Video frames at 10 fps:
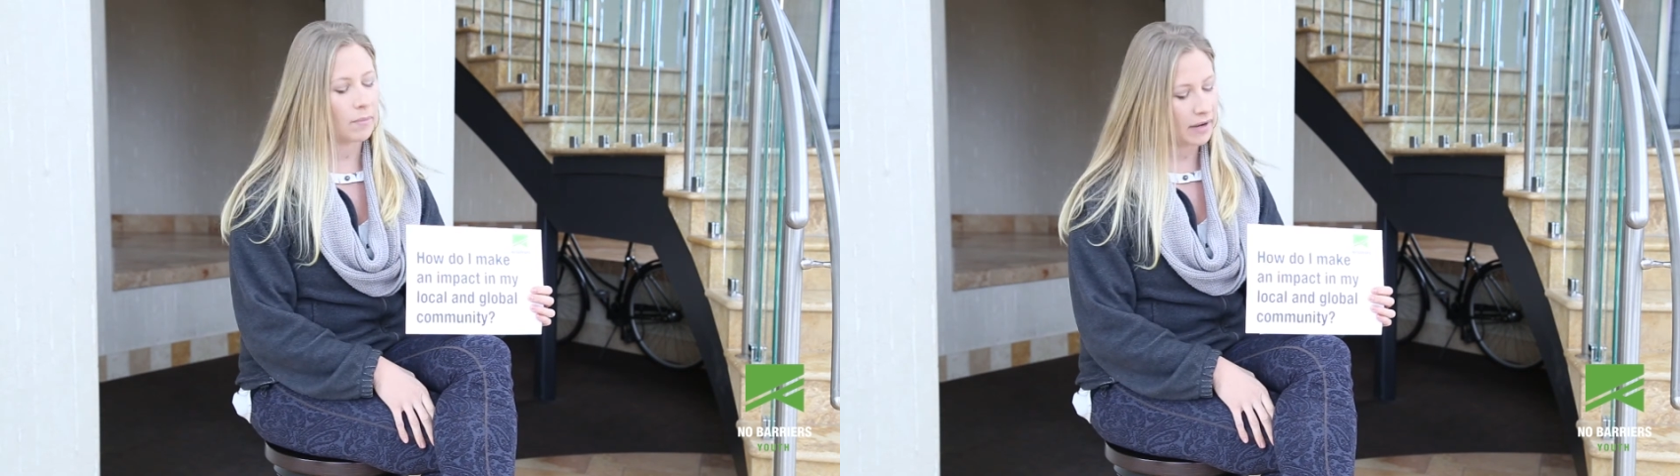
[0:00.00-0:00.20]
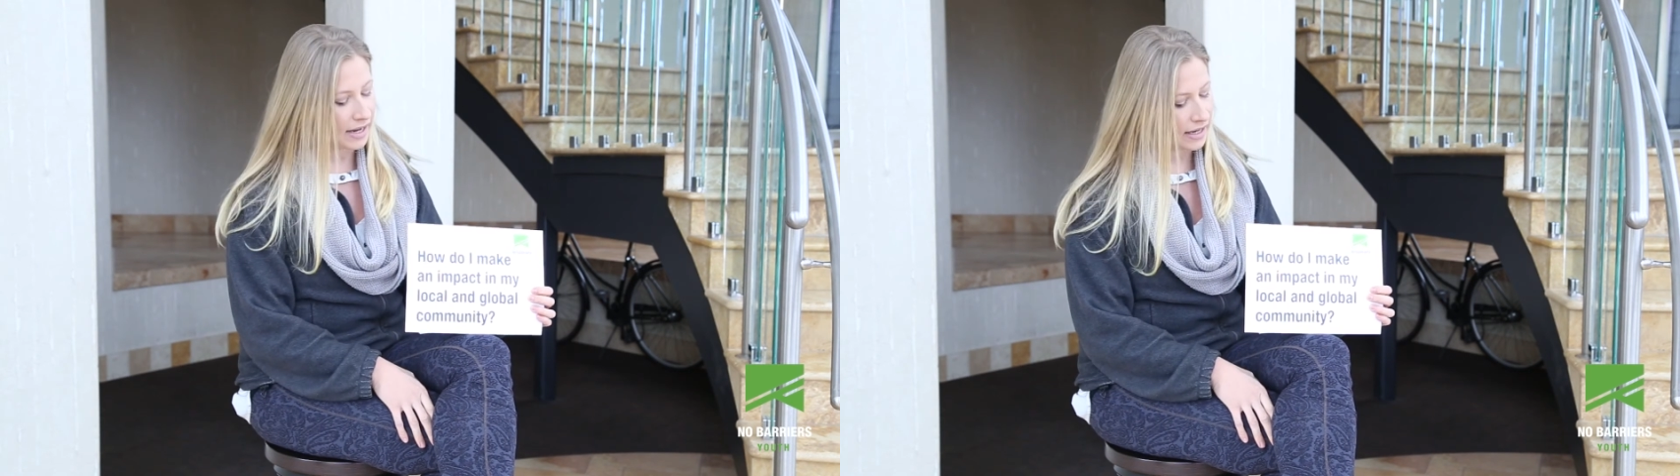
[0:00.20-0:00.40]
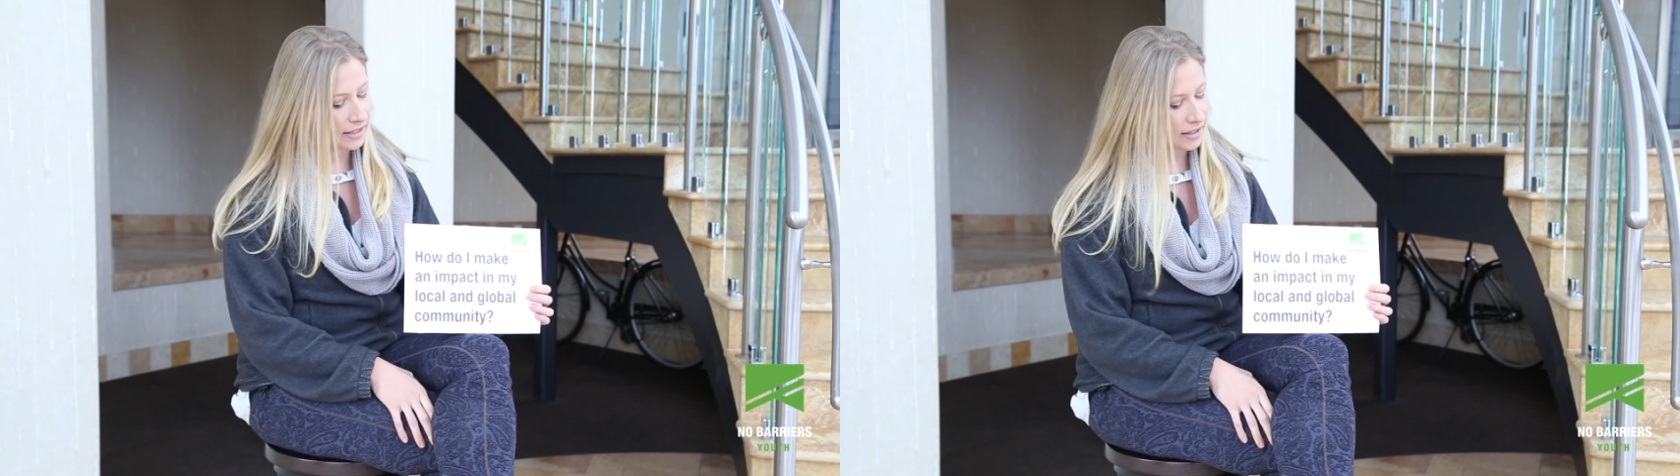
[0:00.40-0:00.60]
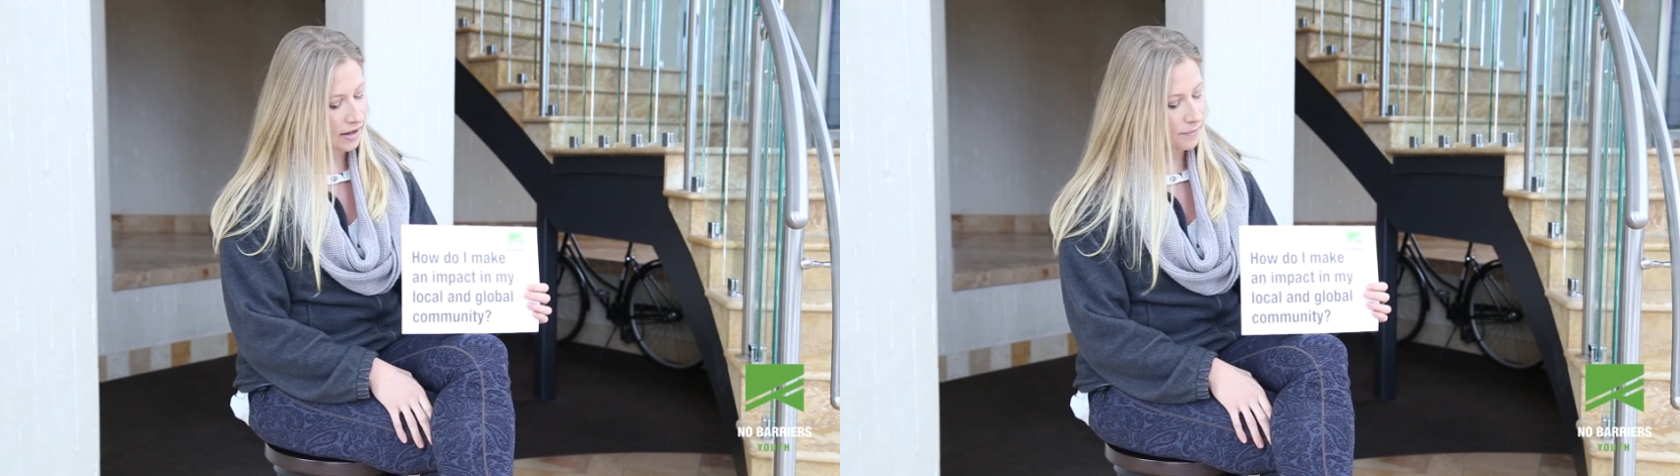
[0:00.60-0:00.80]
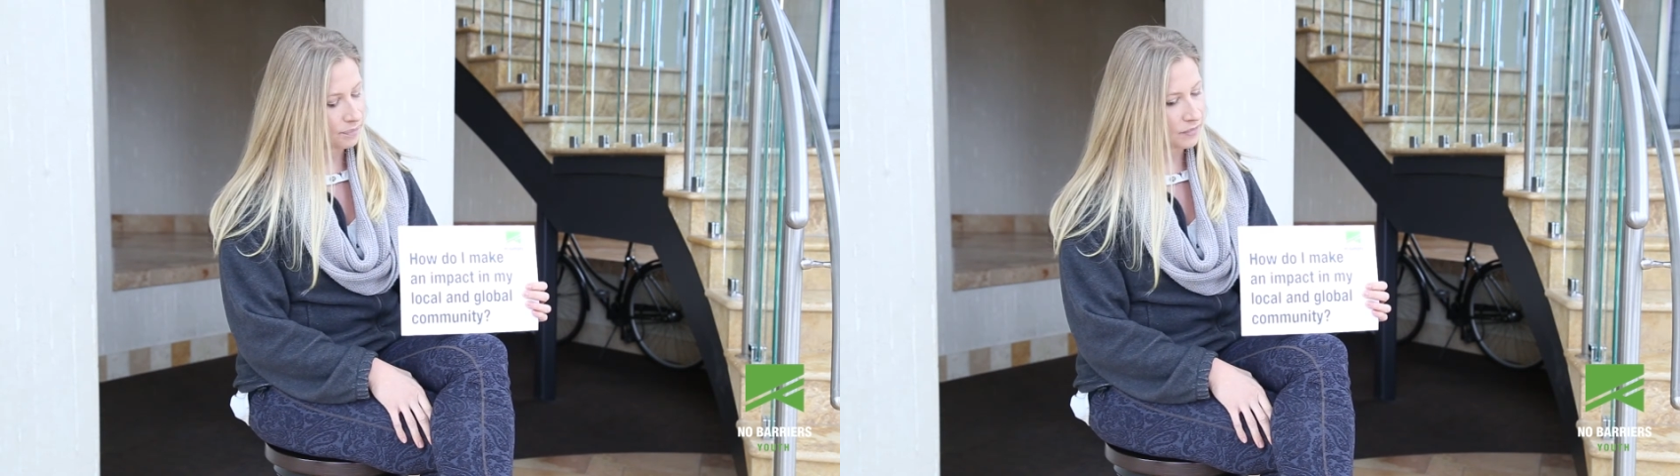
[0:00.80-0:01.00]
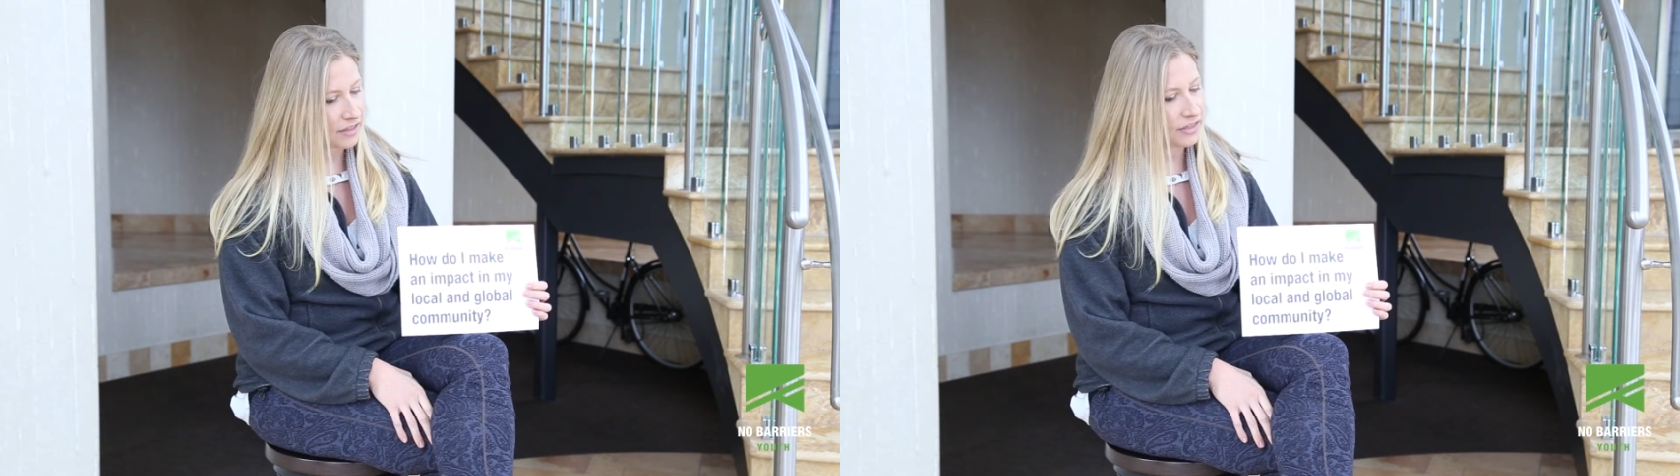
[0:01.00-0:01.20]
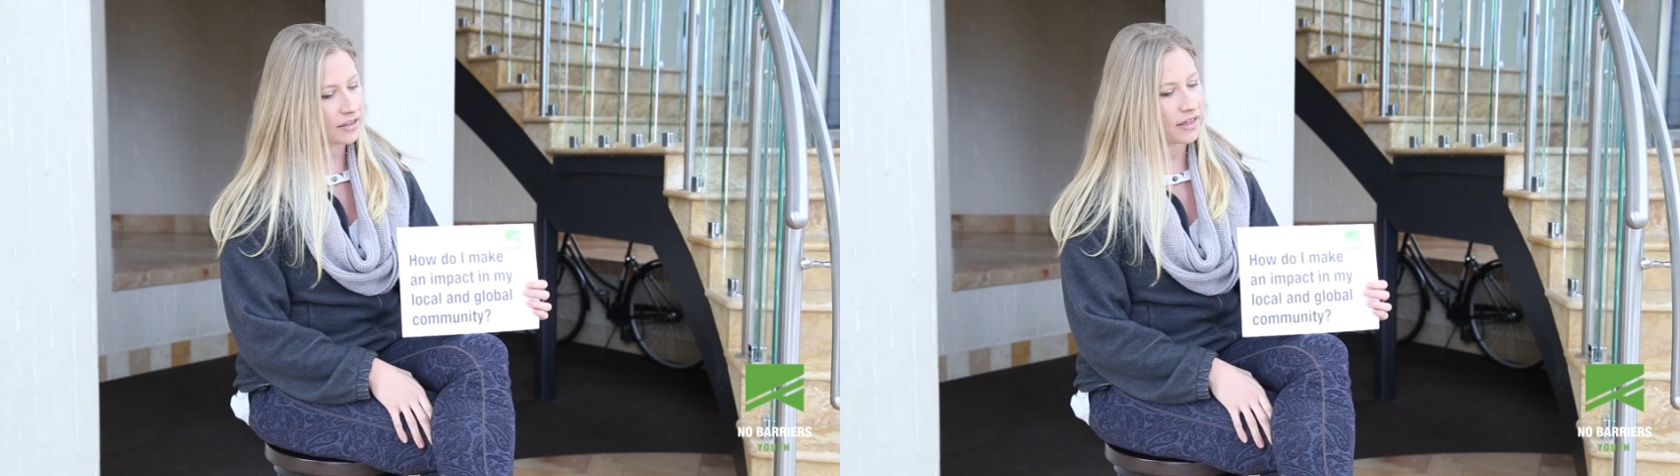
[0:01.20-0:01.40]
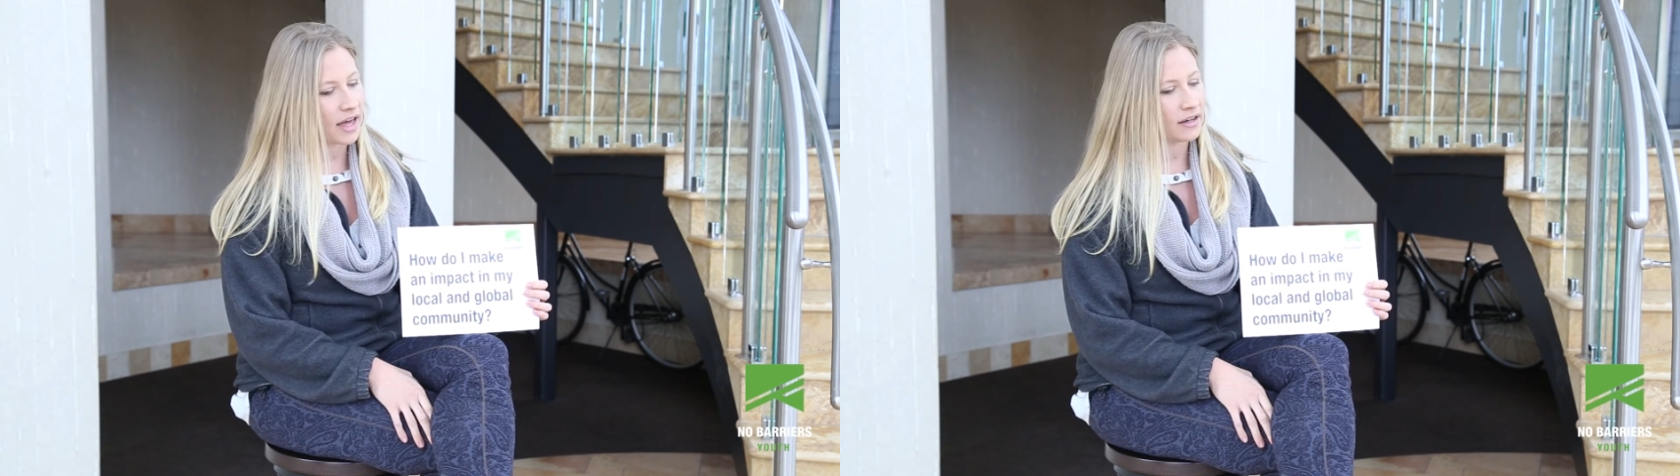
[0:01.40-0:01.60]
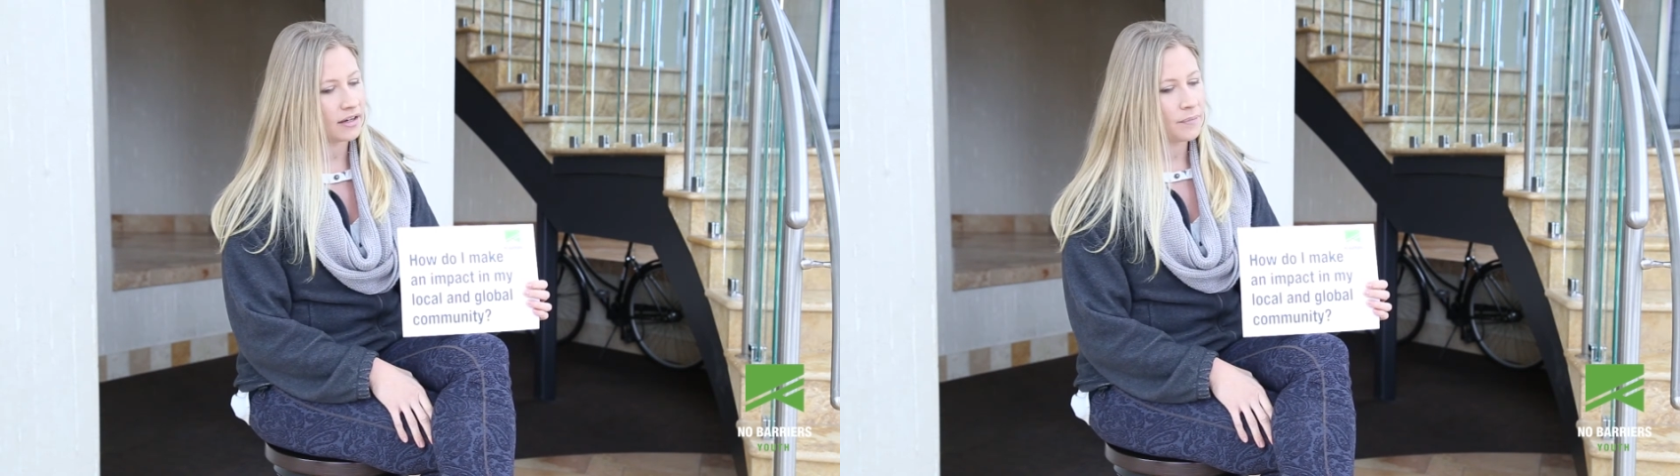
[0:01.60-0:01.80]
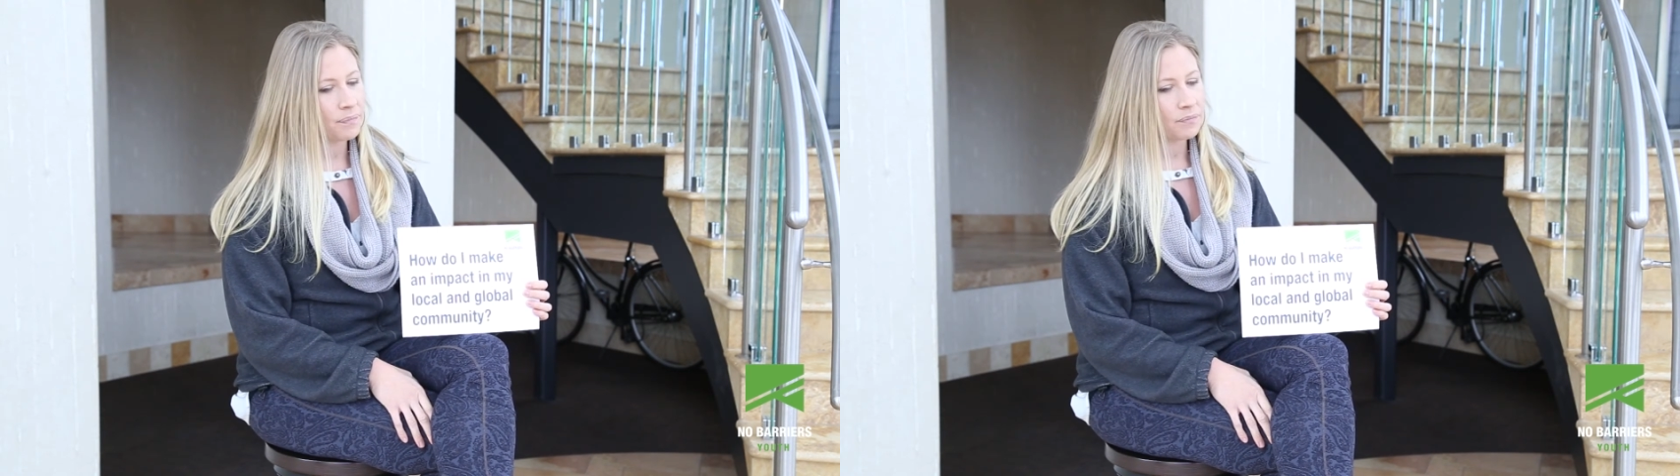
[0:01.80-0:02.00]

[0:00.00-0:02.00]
And um, I think that